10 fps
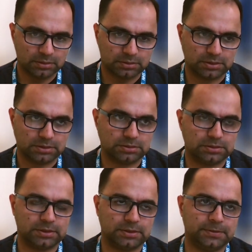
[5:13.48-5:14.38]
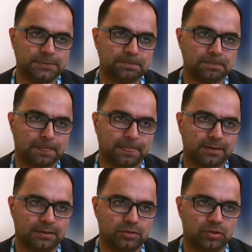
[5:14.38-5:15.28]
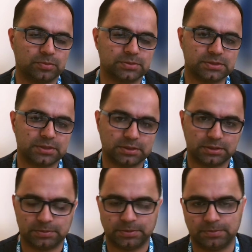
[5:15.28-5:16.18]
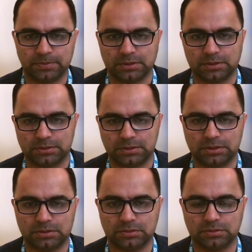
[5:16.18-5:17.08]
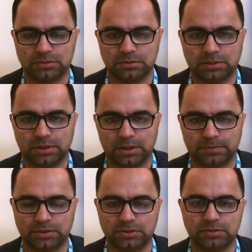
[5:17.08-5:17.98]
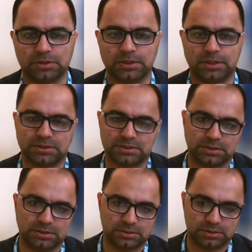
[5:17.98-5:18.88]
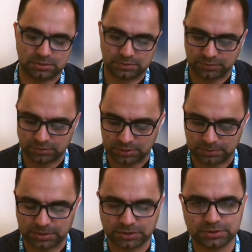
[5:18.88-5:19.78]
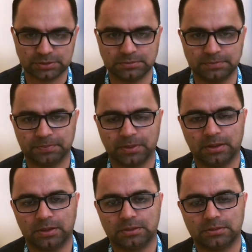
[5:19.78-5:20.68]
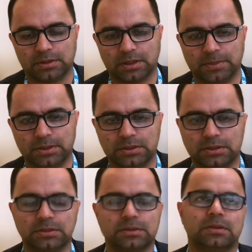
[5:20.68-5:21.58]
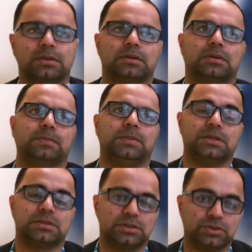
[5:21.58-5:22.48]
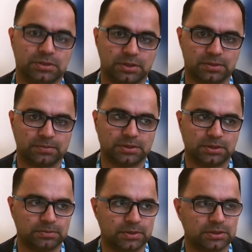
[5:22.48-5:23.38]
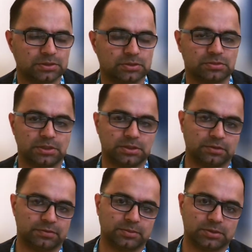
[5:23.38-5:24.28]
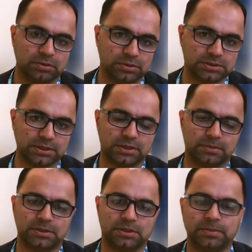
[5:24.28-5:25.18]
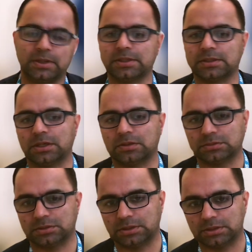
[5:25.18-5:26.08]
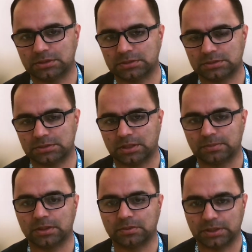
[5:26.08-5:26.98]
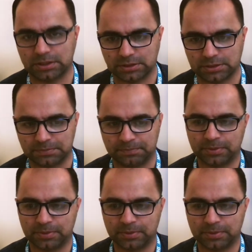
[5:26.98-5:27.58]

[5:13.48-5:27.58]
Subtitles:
Then the obstructed people, they do epidural anesthesias for their patient. The recommended BSH recommended, British Society of Hematology recommended platelet count is about 80.